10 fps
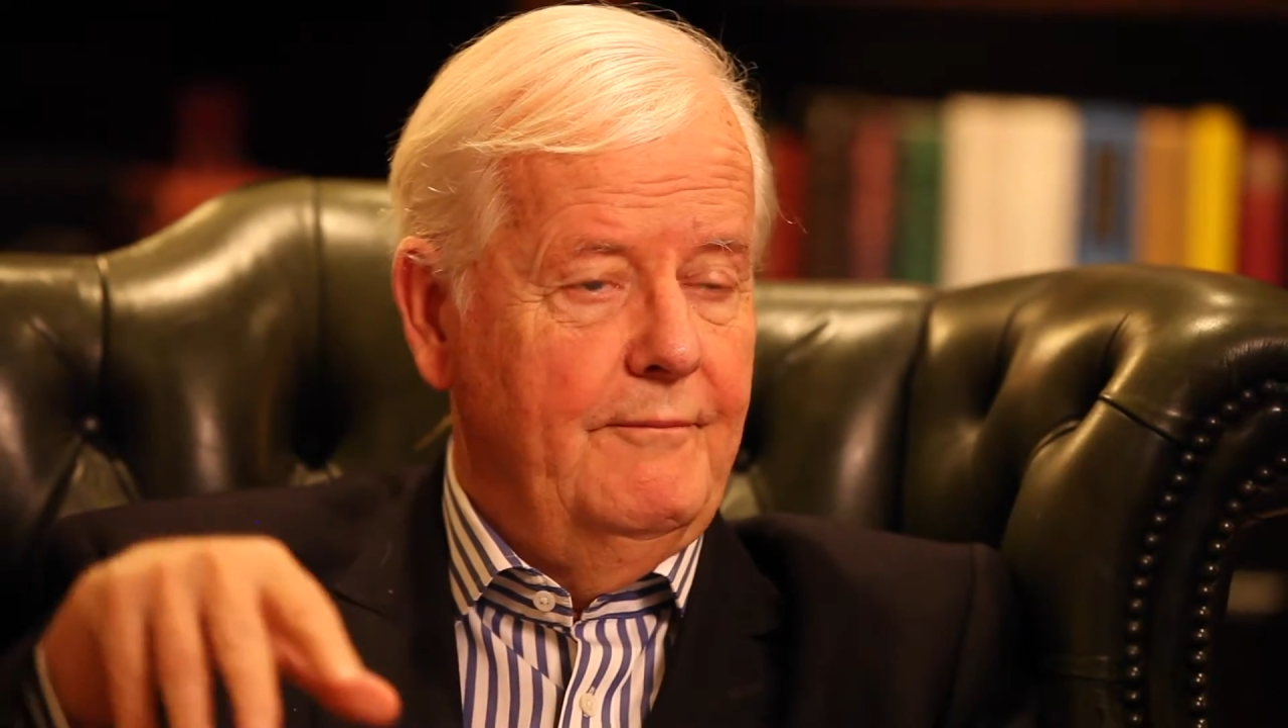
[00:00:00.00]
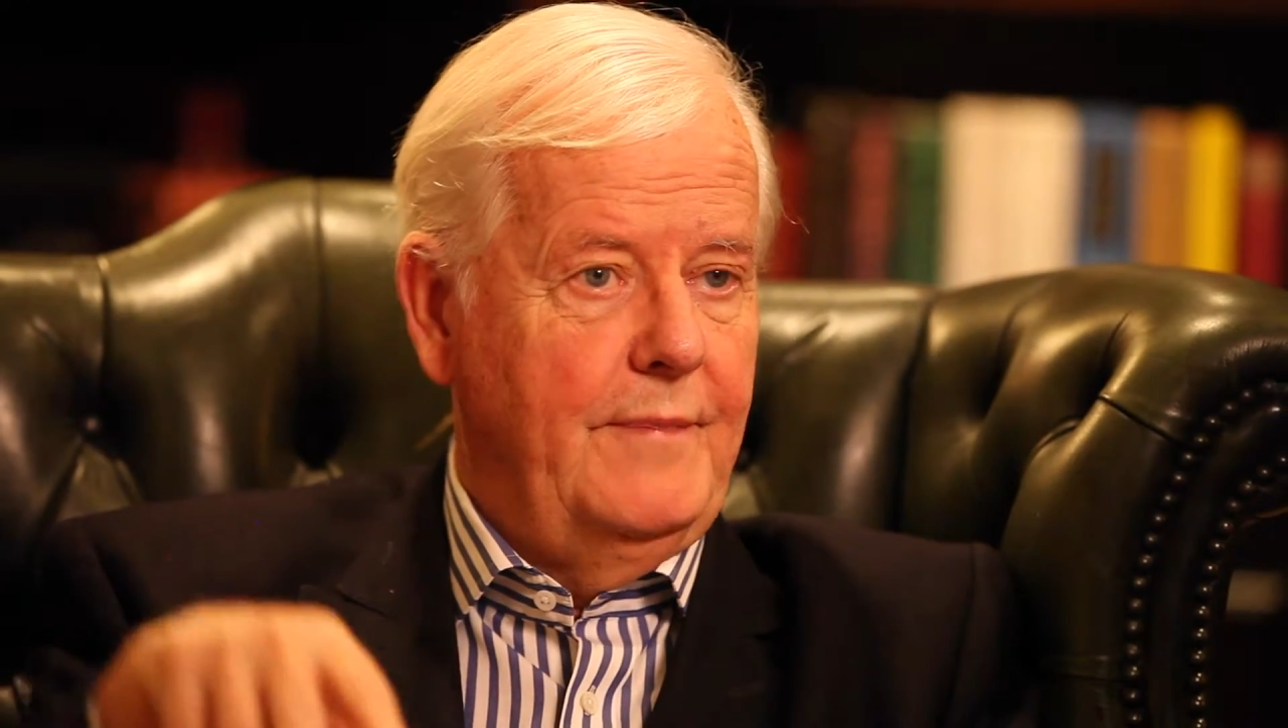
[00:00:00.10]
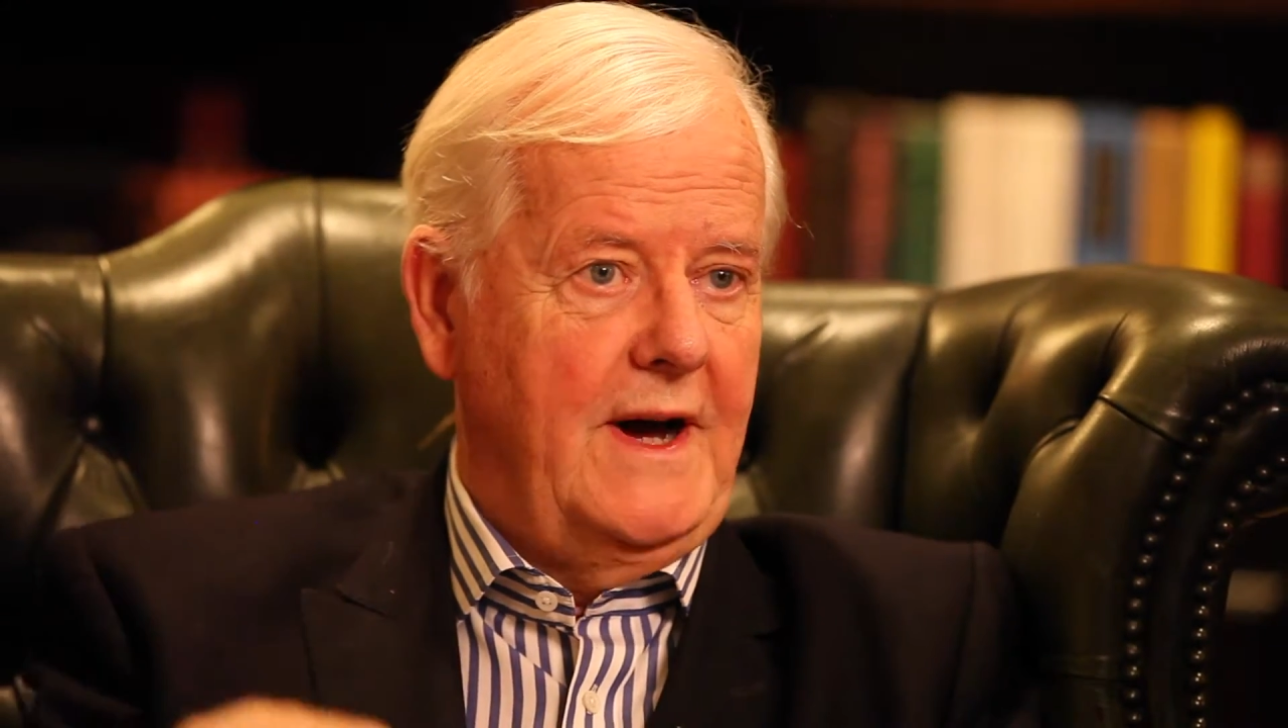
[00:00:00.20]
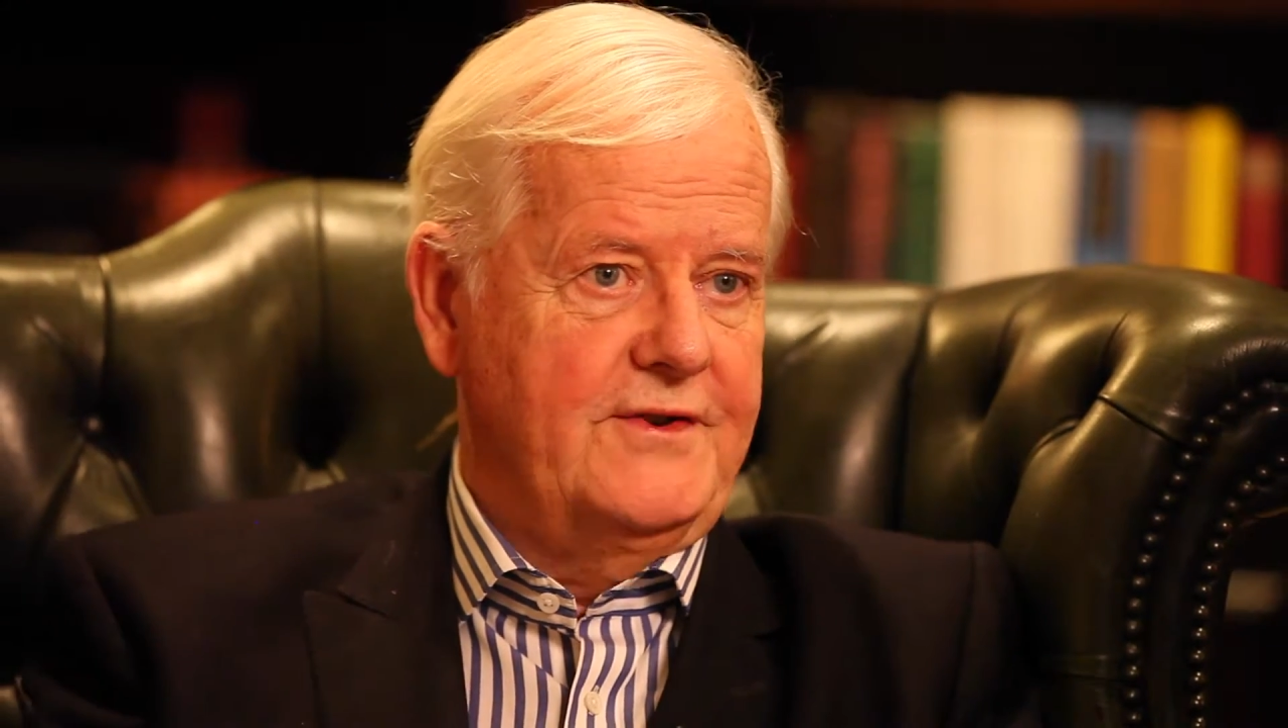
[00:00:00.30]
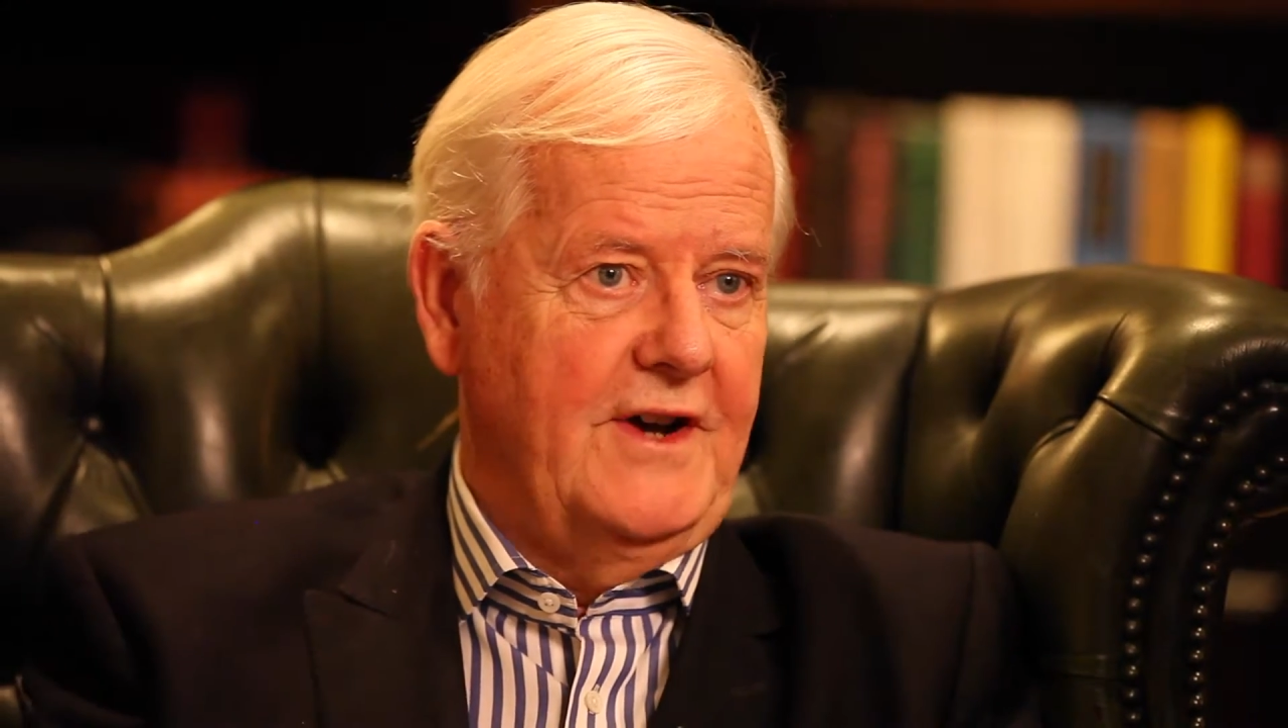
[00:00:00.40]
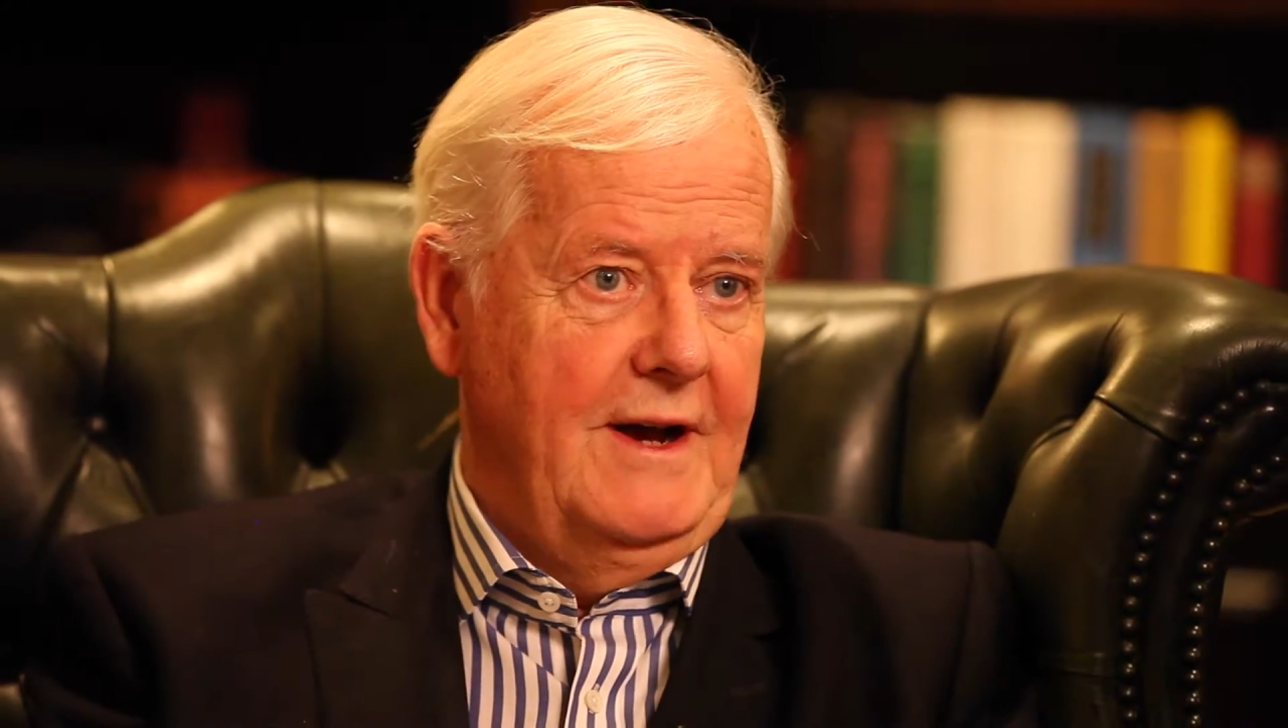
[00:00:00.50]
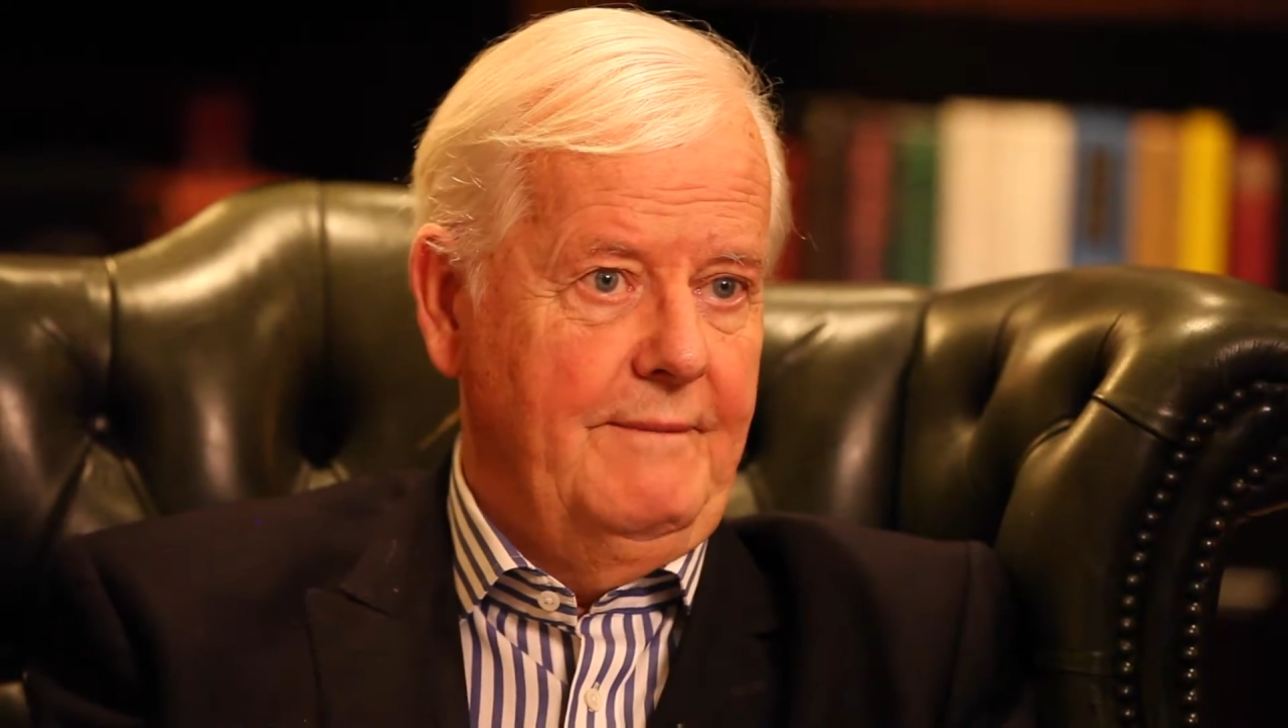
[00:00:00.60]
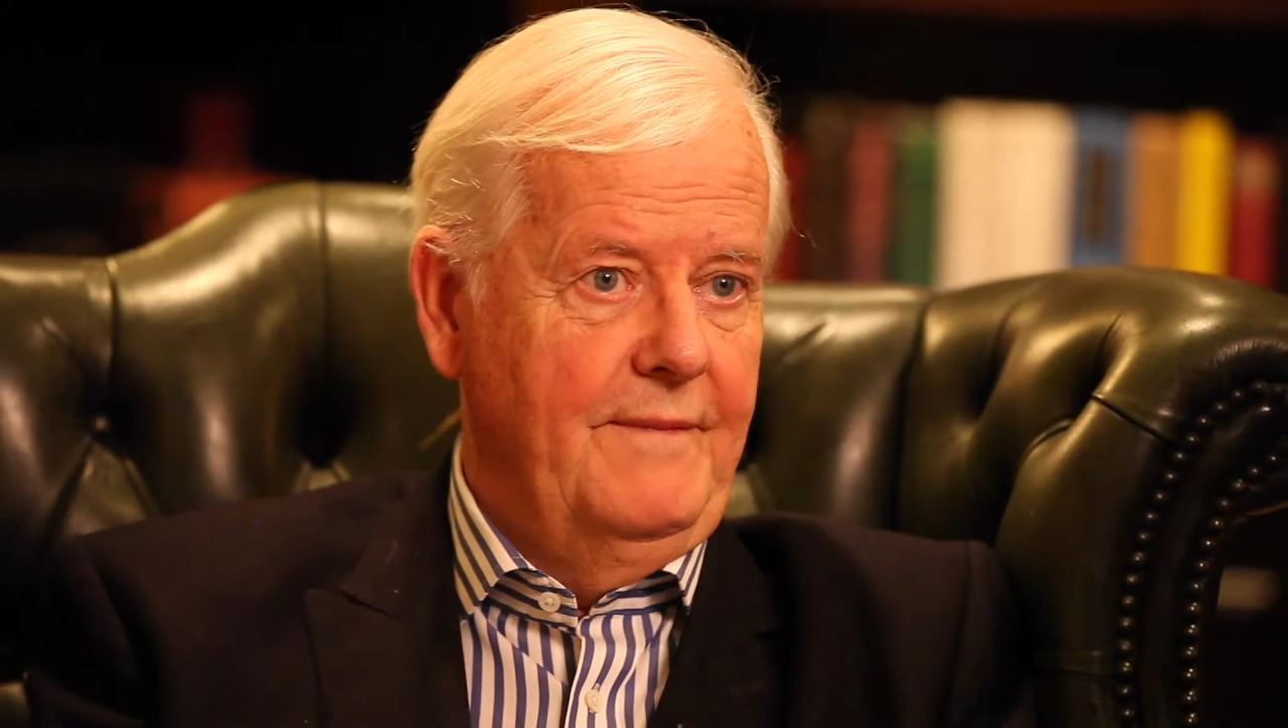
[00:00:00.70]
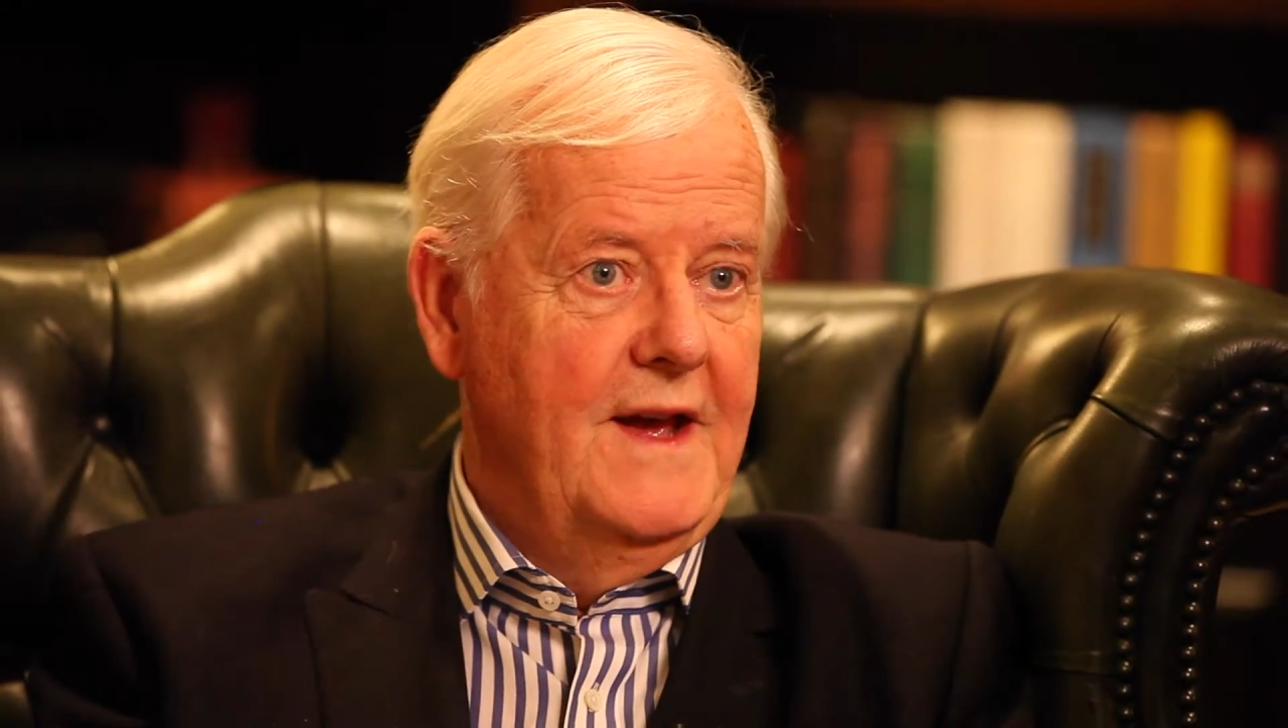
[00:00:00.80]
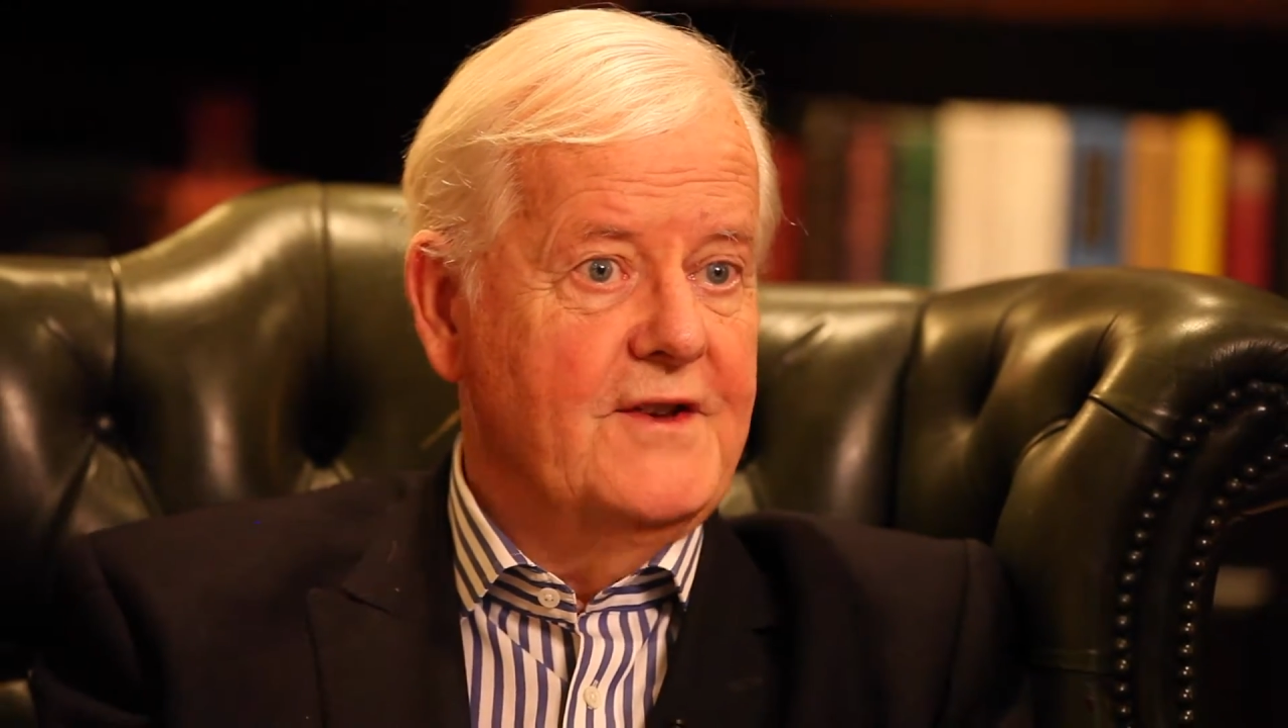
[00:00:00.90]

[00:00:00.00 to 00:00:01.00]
part time,